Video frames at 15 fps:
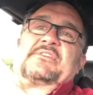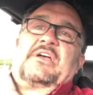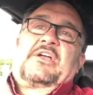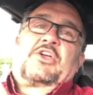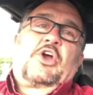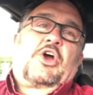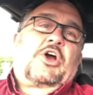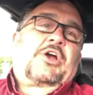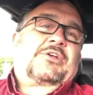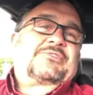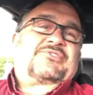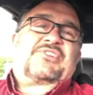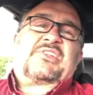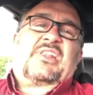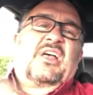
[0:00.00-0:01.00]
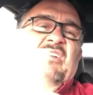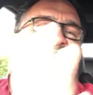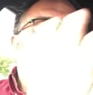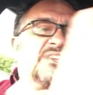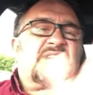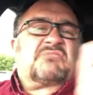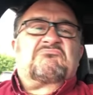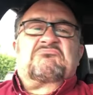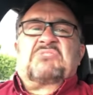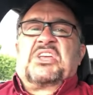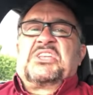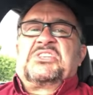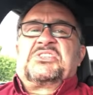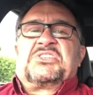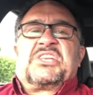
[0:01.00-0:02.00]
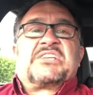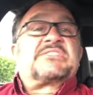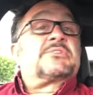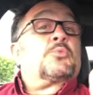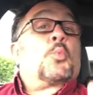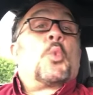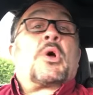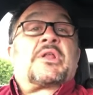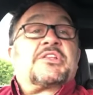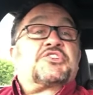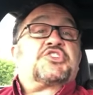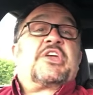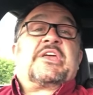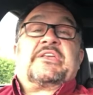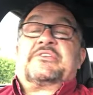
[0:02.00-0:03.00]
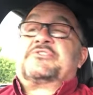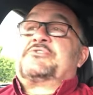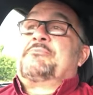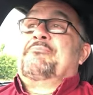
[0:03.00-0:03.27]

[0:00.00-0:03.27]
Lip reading: a car, she loves it, and doesn't want to change.